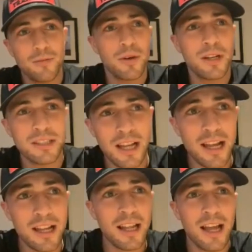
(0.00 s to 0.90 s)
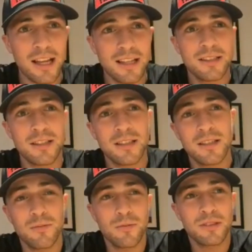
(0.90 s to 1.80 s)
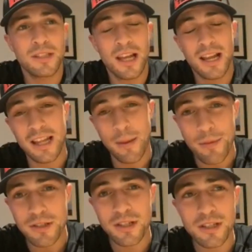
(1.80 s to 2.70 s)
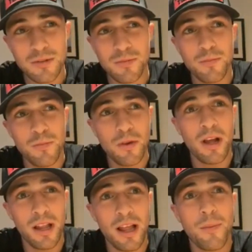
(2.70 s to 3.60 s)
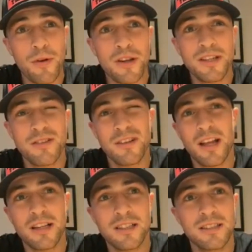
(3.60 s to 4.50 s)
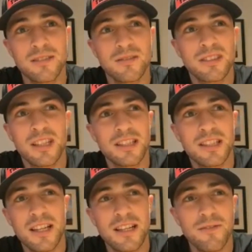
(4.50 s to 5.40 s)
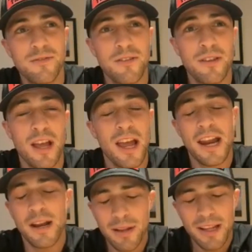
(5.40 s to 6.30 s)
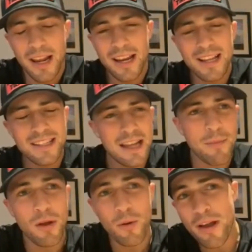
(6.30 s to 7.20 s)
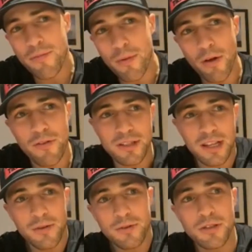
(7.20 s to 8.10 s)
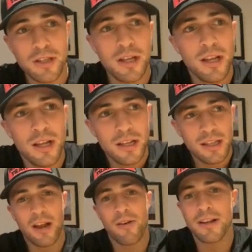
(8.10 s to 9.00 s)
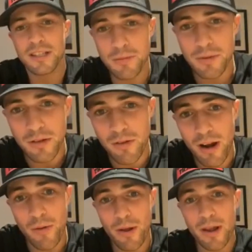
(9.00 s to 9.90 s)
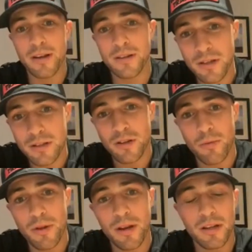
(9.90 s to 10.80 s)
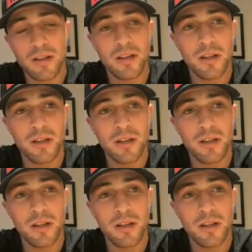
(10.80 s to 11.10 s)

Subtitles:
when I started taking the amateurs. Pretty, she's 16, 15. He didn't take me away from it. Obviously, he was just directing me in the right way. And do you know what I mean? And